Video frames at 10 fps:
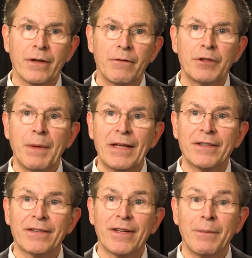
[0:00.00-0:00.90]
which
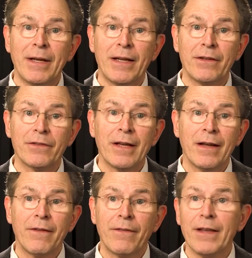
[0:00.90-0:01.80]
basically means
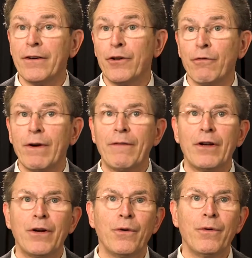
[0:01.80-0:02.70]
that your
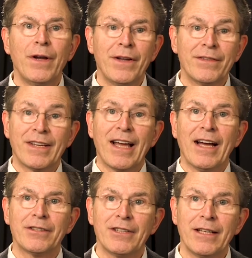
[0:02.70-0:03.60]
revenue is
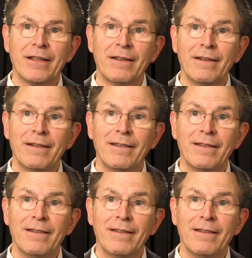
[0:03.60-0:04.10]
cash in